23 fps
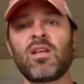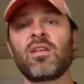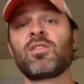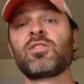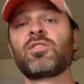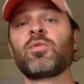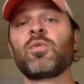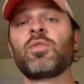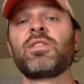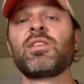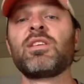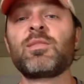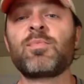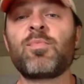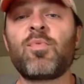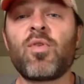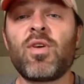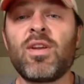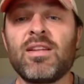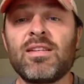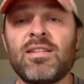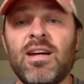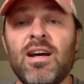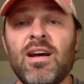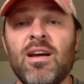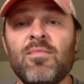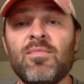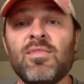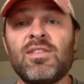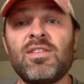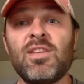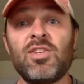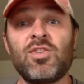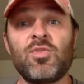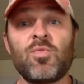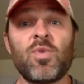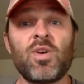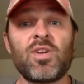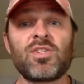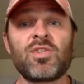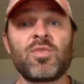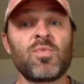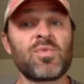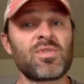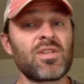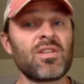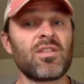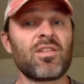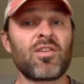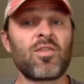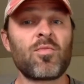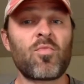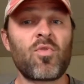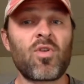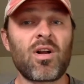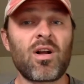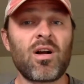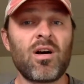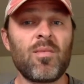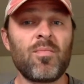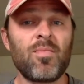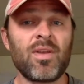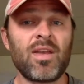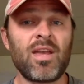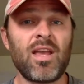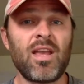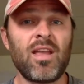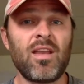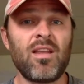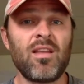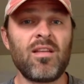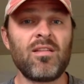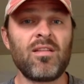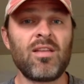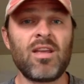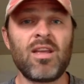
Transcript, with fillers: So at this point in time, the situation was a little more complicated,